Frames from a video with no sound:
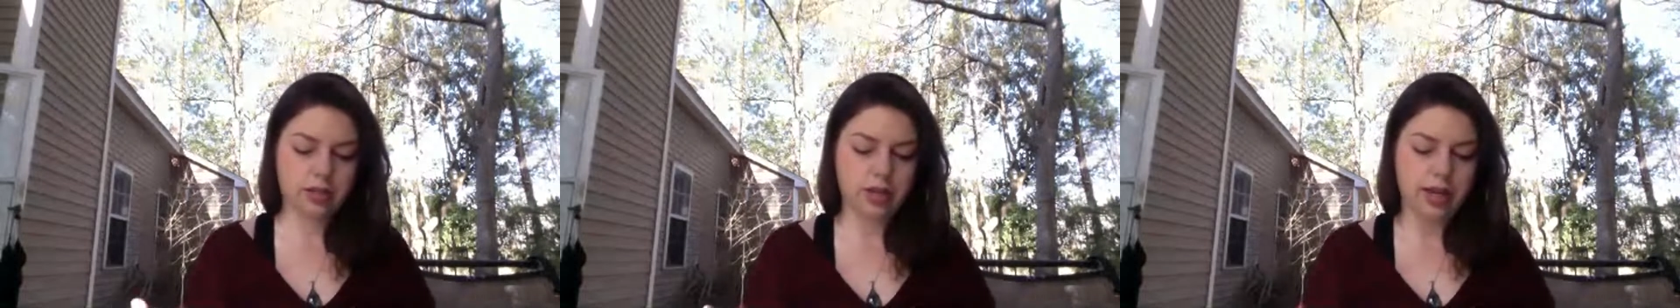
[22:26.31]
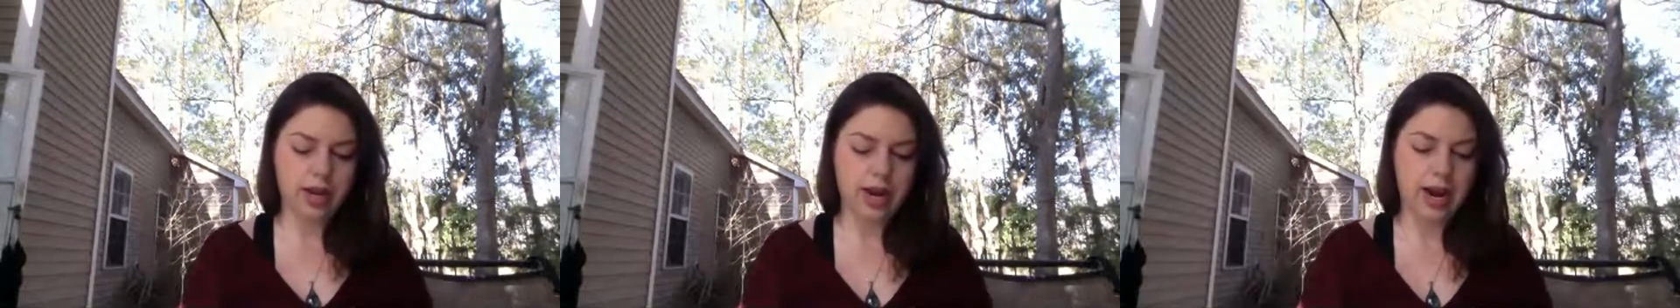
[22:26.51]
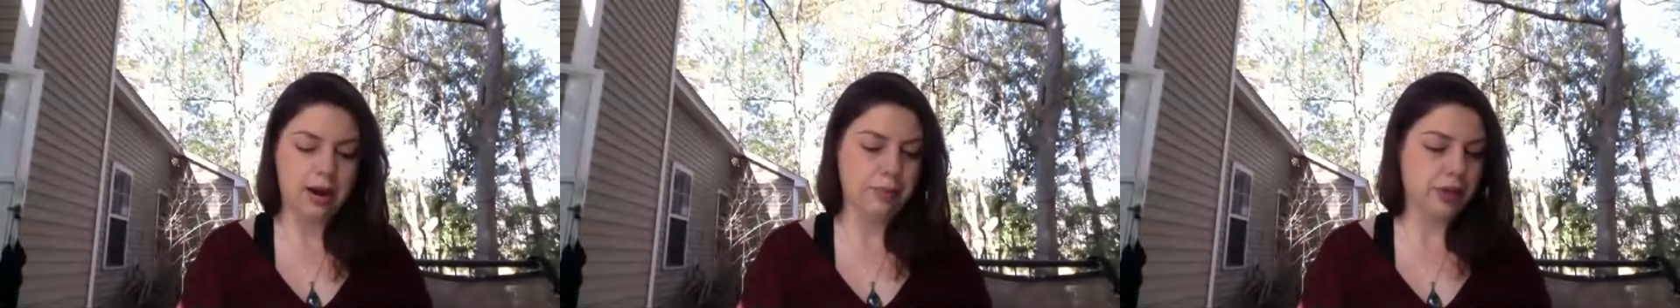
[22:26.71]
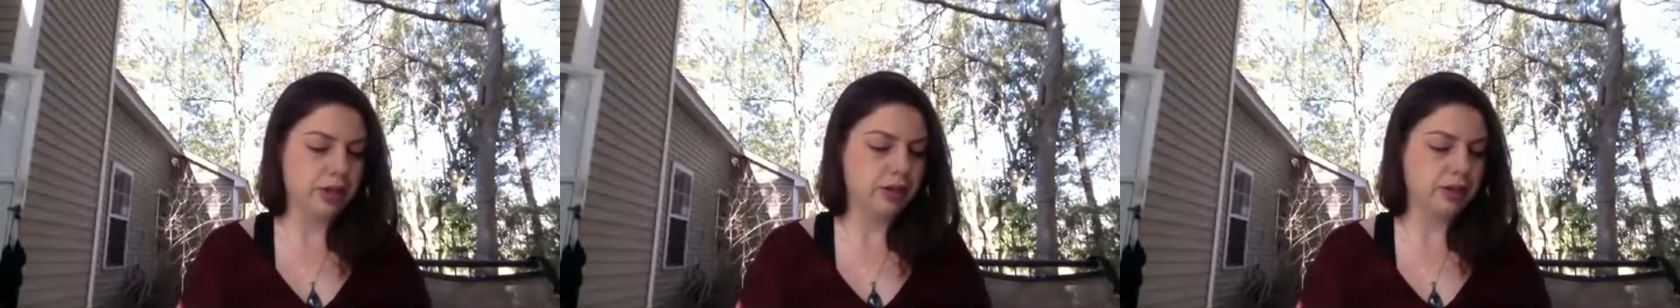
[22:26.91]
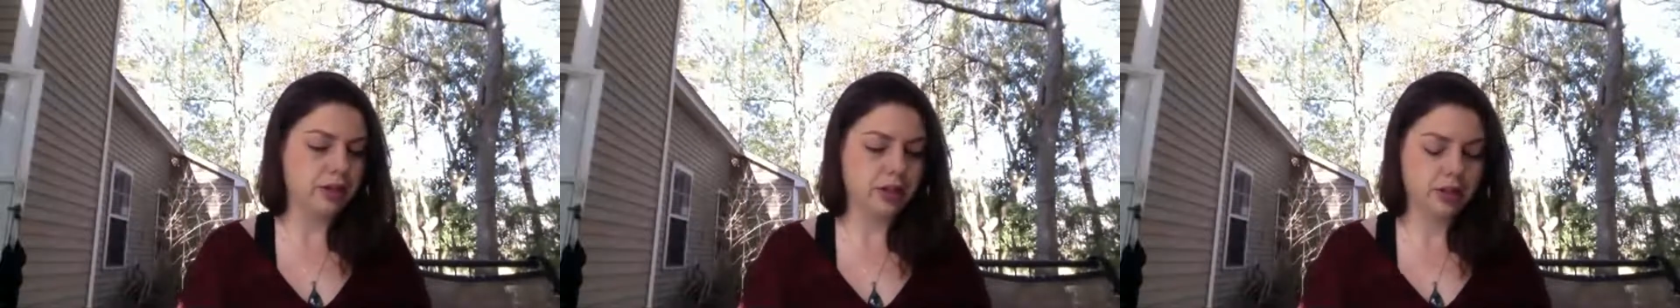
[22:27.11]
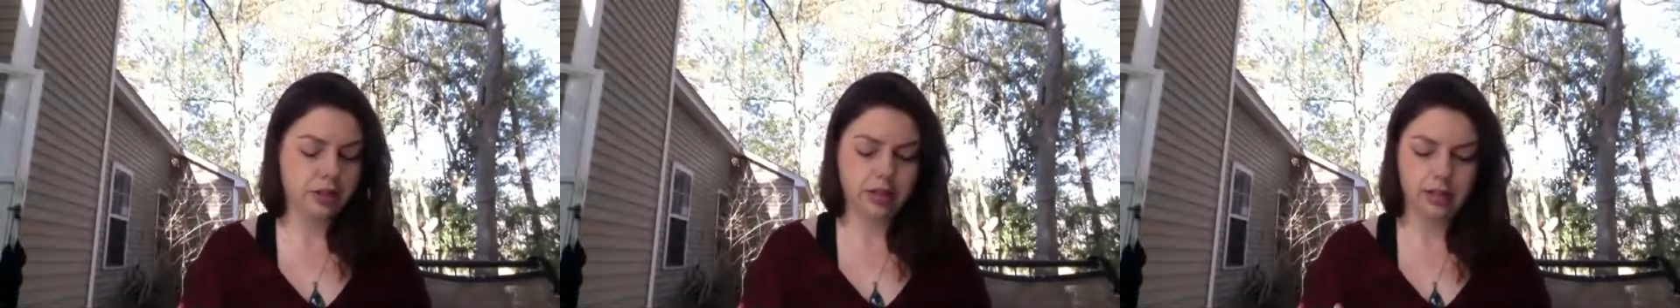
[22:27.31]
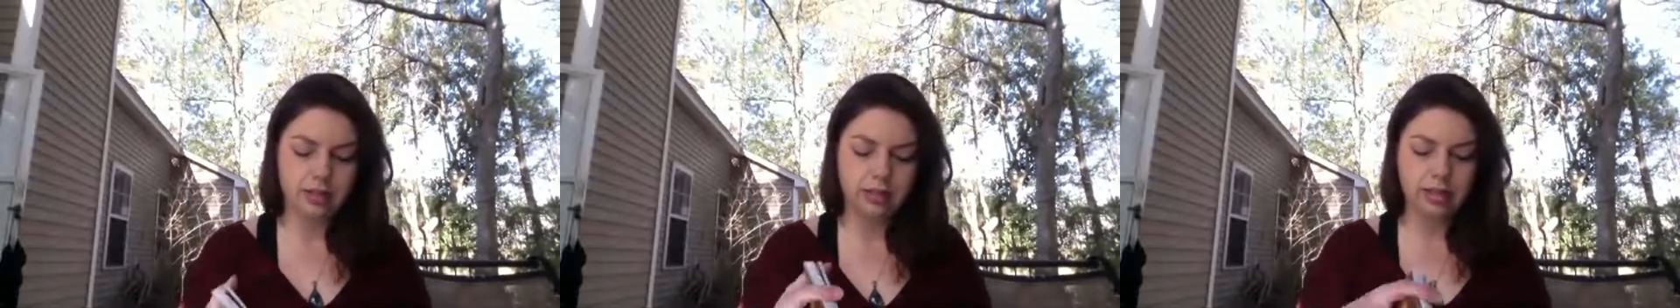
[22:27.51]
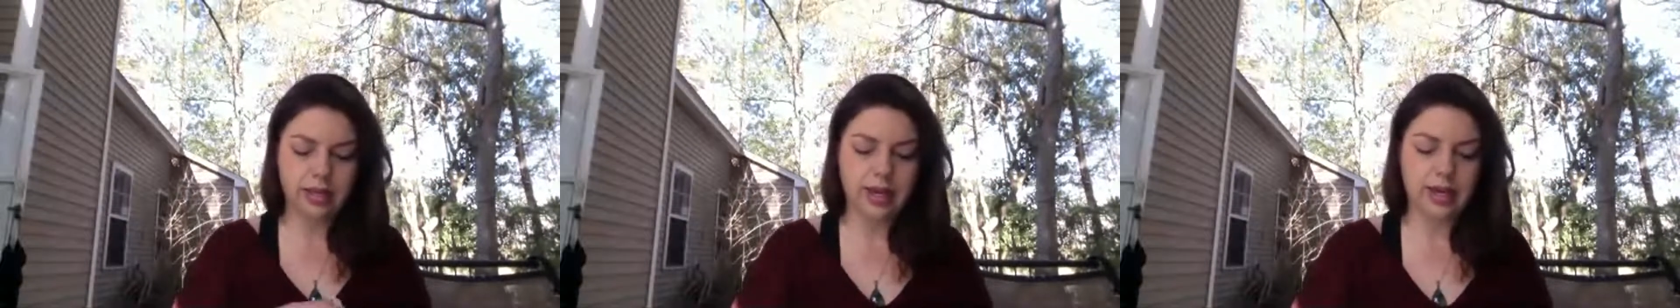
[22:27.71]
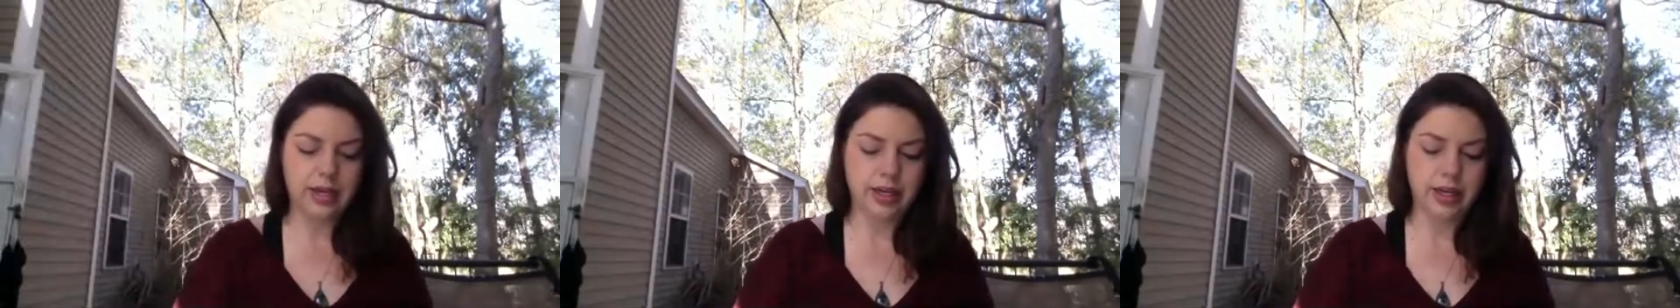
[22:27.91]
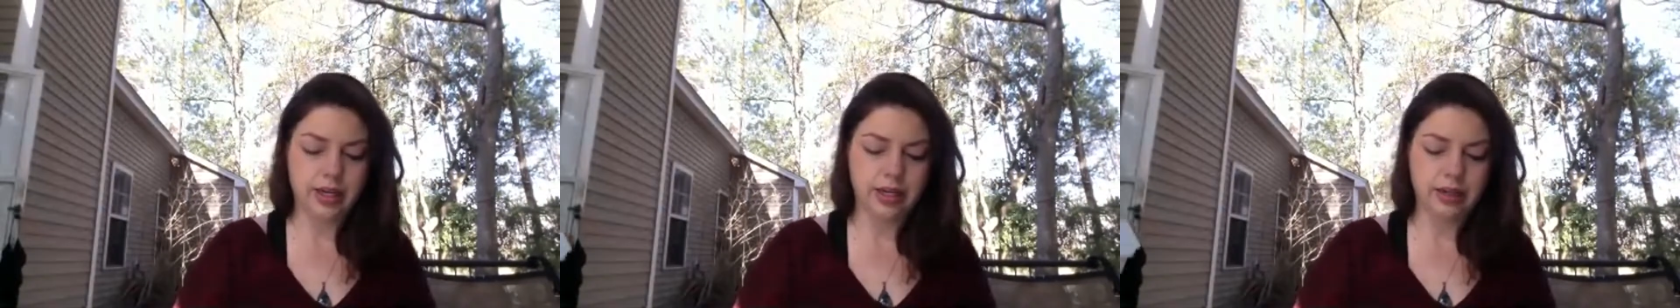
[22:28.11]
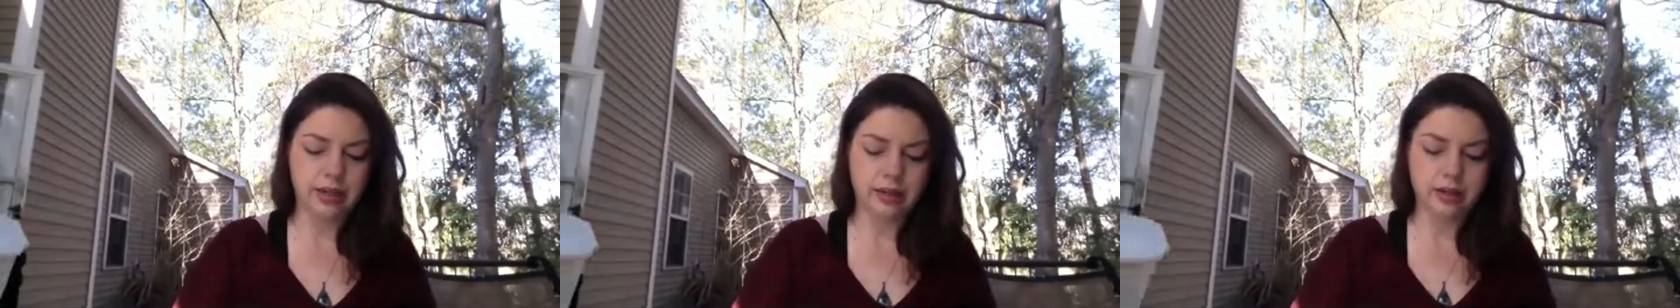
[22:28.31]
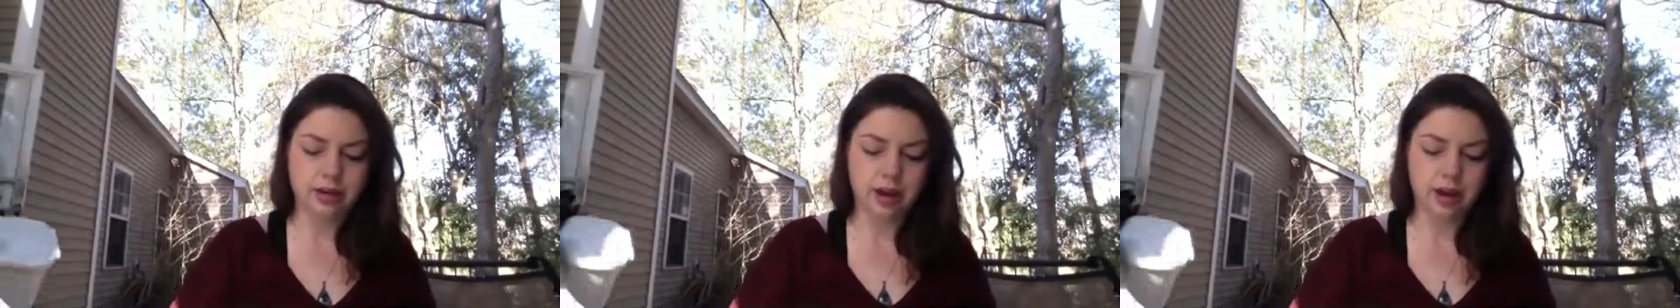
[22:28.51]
it happened. This lady